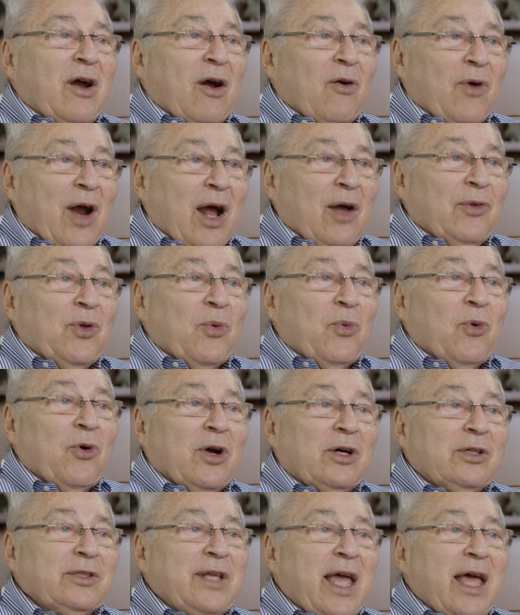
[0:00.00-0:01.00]
around the
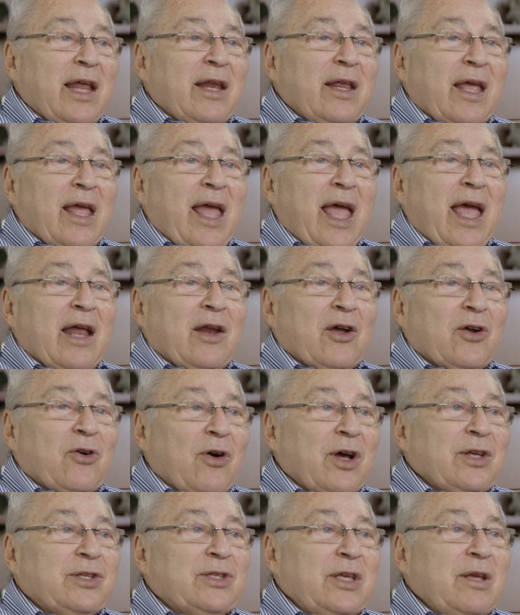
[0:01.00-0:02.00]
world, and of
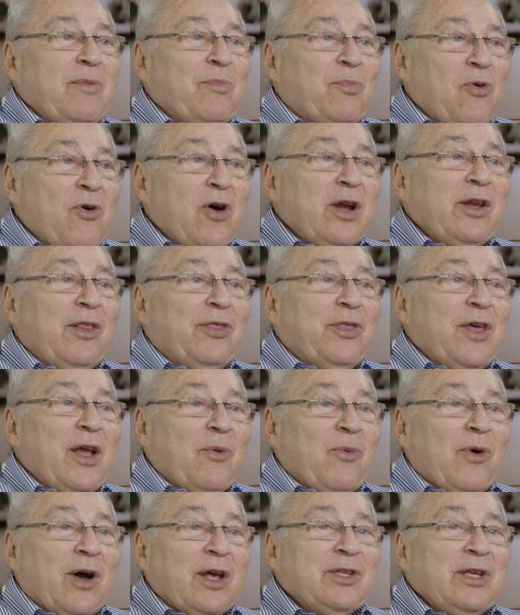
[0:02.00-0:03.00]
course the important
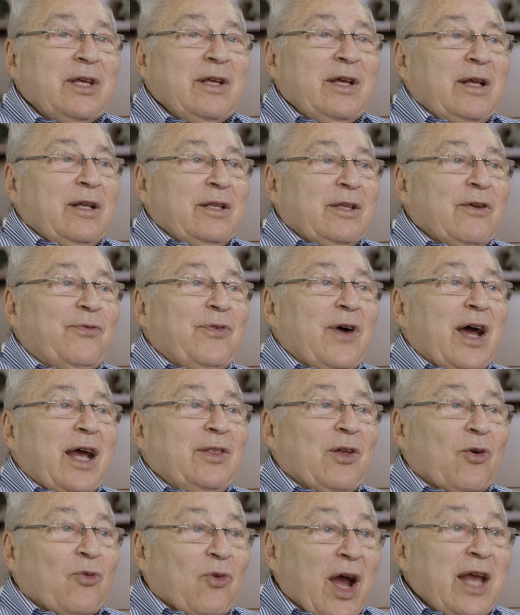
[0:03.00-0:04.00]
thing was to
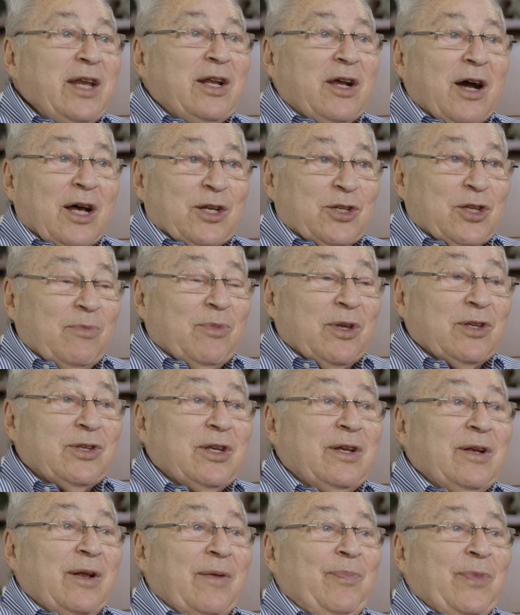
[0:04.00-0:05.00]
find the right customers,